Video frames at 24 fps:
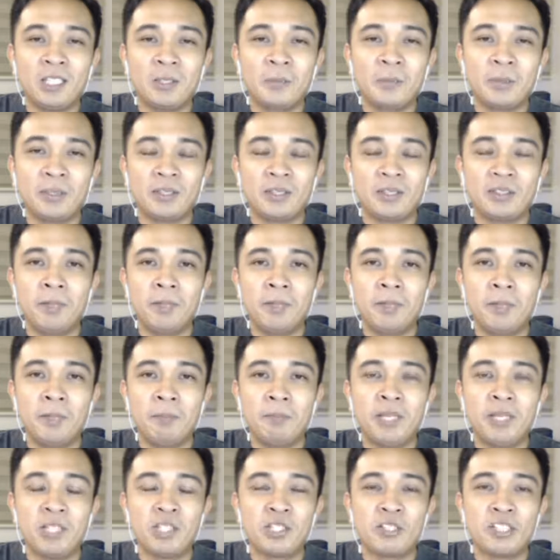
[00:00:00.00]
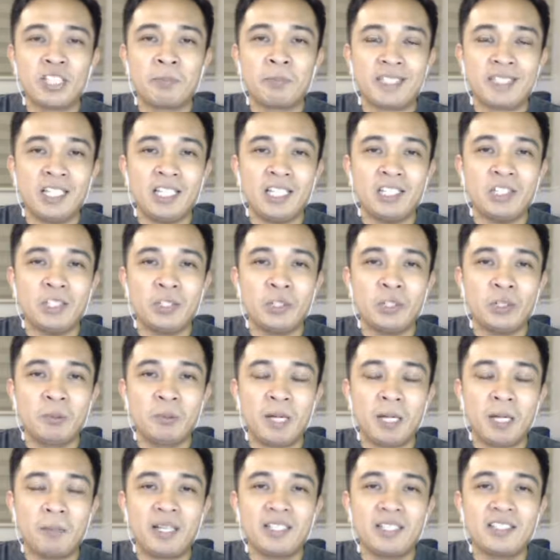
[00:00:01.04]
tumutok. The Big Picture is presented to
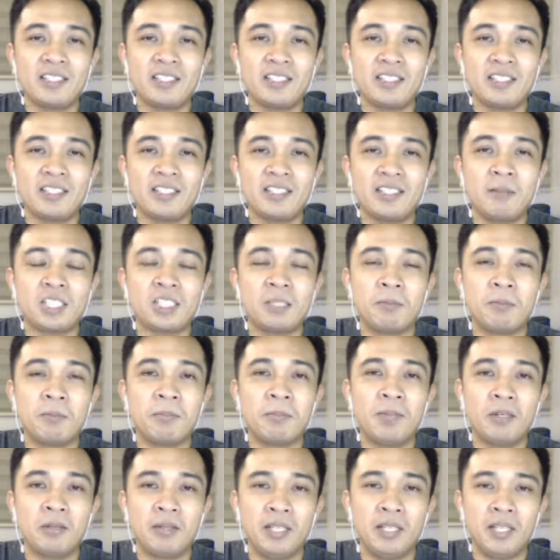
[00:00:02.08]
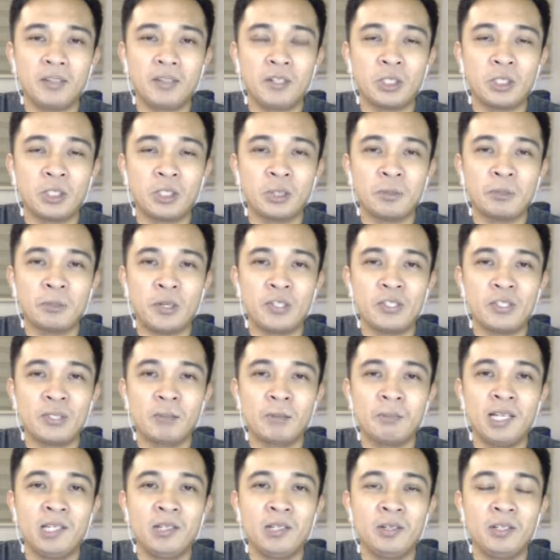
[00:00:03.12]
you by Puzzlebox BPO Inc. Also
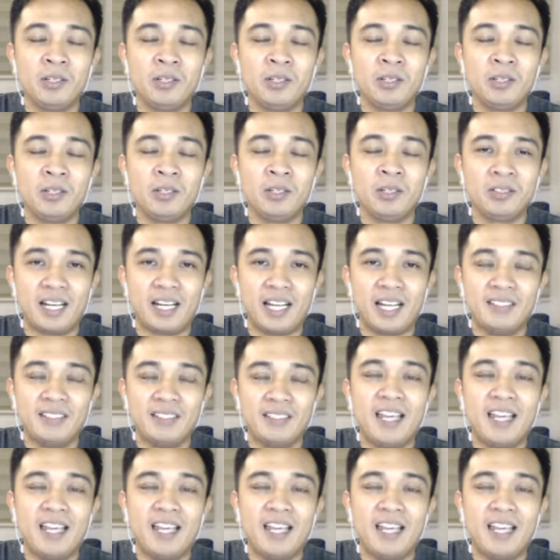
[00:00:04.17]
sponsored by Luluran,